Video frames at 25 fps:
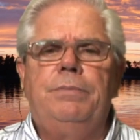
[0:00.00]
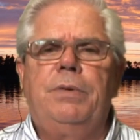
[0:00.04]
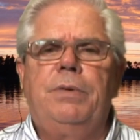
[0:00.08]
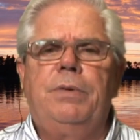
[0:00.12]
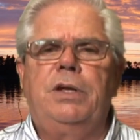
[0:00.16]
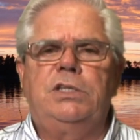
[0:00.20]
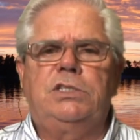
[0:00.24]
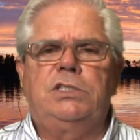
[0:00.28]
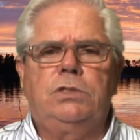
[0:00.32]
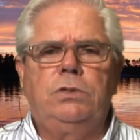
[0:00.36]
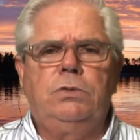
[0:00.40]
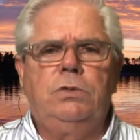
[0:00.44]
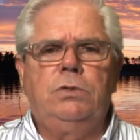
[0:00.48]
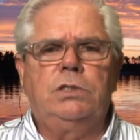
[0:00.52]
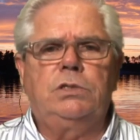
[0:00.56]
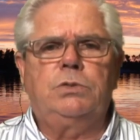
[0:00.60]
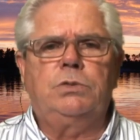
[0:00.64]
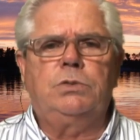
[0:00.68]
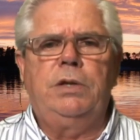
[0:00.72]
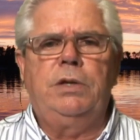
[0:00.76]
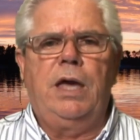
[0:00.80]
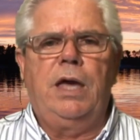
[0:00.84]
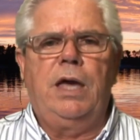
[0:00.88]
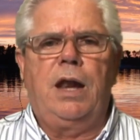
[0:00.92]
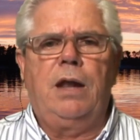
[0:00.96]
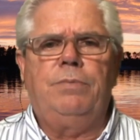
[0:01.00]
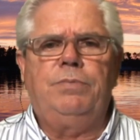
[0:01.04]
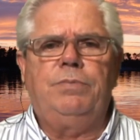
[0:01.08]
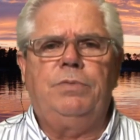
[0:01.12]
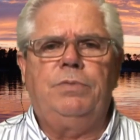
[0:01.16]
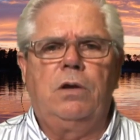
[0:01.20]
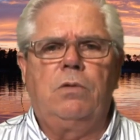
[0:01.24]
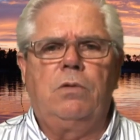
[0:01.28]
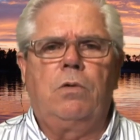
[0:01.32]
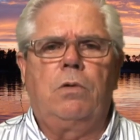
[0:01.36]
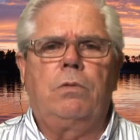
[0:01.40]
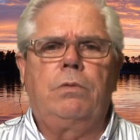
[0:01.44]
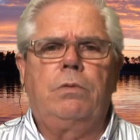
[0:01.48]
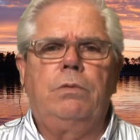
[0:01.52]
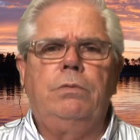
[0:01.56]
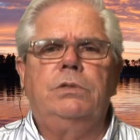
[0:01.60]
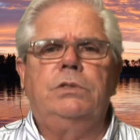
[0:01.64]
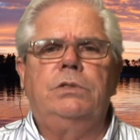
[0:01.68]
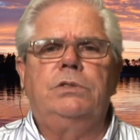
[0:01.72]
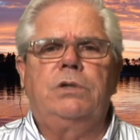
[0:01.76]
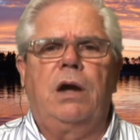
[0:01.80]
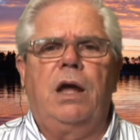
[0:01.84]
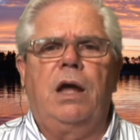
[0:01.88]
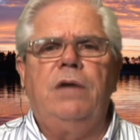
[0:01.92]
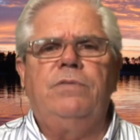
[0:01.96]
But as soon as we got up there where we
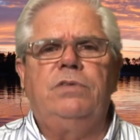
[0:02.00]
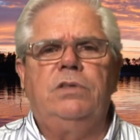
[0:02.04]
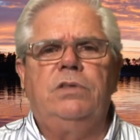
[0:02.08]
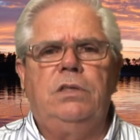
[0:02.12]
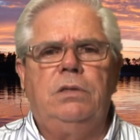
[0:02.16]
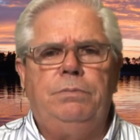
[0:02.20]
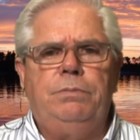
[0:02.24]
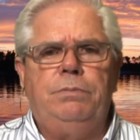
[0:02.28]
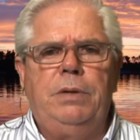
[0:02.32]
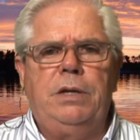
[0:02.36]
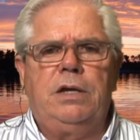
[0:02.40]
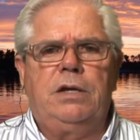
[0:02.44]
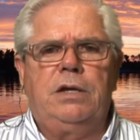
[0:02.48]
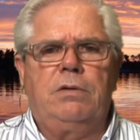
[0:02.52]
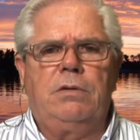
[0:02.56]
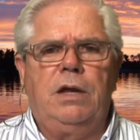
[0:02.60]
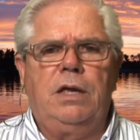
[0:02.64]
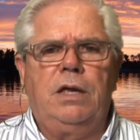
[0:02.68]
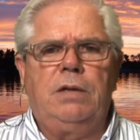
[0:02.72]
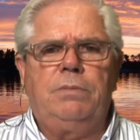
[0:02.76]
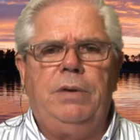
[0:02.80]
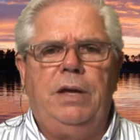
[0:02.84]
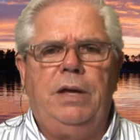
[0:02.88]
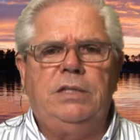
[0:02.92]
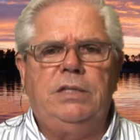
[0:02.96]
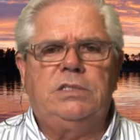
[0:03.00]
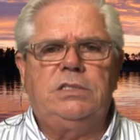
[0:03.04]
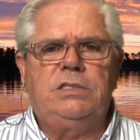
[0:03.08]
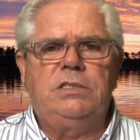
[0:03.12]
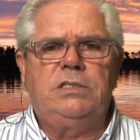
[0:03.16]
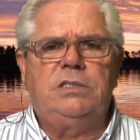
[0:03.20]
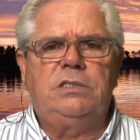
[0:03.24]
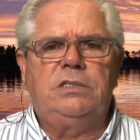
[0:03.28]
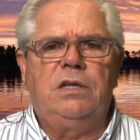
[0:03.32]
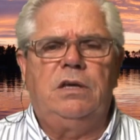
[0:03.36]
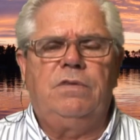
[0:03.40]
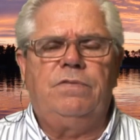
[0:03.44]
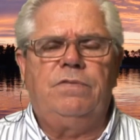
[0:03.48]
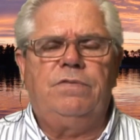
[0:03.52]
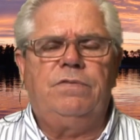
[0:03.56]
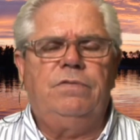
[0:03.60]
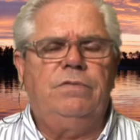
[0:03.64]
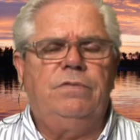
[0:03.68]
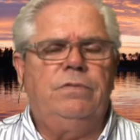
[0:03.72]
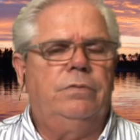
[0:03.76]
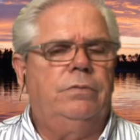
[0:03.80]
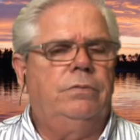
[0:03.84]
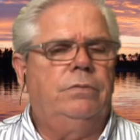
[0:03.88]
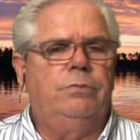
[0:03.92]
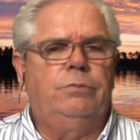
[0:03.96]
were driving the big crankbaits and stuff,
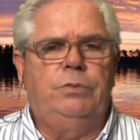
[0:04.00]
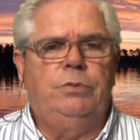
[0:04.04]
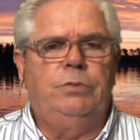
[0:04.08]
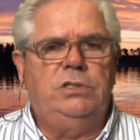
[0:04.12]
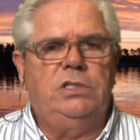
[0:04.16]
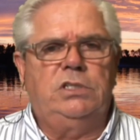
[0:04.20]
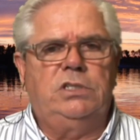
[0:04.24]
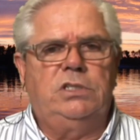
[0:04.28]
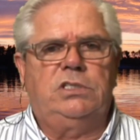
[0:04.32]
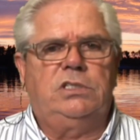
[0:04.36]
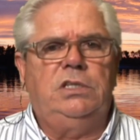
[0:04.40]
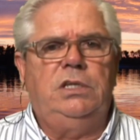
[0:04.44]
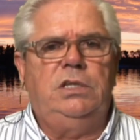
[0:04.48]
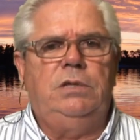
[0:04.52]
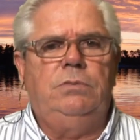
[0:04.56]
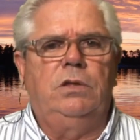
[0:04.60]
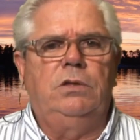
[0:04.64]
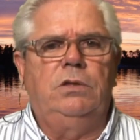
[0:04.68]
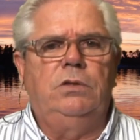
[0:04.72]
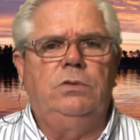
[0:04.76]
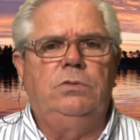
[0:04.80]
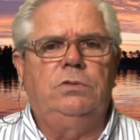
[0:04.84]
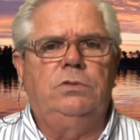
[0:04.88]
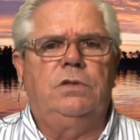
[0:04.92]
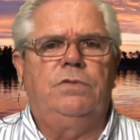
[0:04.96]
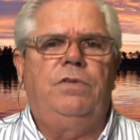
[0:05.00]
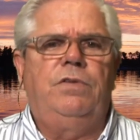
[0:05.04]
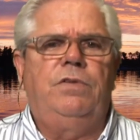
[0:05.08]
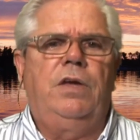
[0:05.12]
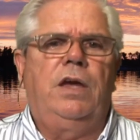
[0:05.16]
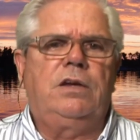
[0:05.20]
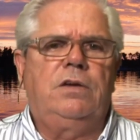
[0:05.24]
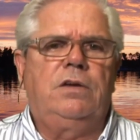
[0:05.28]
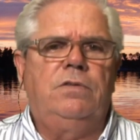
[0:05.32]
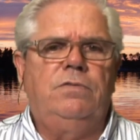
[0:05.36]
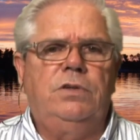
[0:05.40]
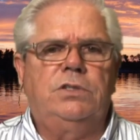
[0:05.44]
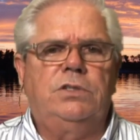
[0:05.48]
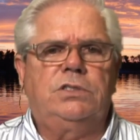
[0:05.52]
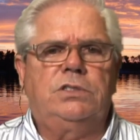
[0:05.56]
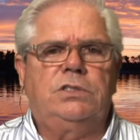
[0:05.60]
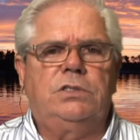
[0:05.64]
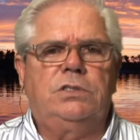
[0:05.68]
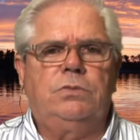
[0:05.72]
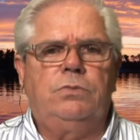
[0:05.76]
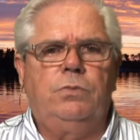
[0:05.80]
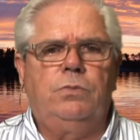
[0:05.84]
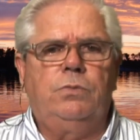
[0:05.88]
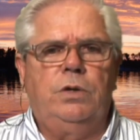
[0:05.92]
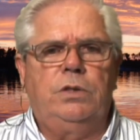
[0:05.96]
we just seemed to lose
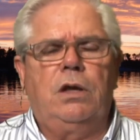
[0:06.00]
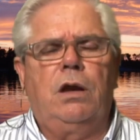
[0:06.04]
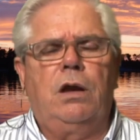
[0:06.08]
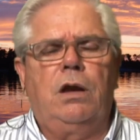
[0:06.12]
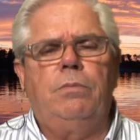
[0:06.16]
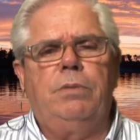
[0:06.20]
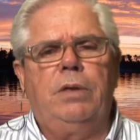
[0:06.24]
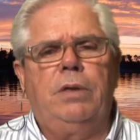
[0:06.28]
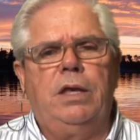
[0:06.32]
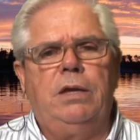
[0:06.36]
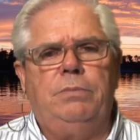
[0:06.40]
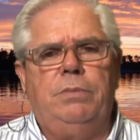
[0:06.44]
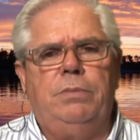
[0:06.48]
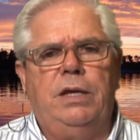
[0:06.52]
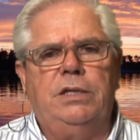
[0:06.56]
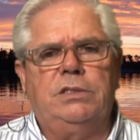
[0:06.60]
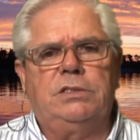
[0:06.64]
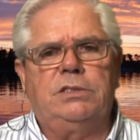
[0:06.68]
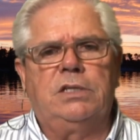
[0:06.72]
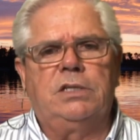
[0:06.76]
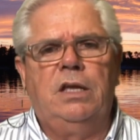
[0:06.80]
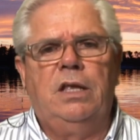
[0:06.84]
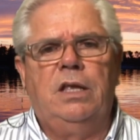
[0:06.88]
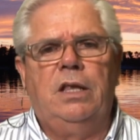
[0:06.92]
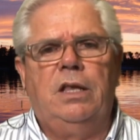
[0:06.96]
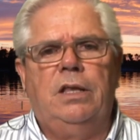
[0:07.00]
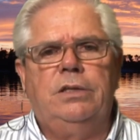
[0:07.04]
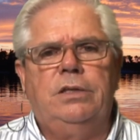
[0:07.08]
effectiveness with our blade baits.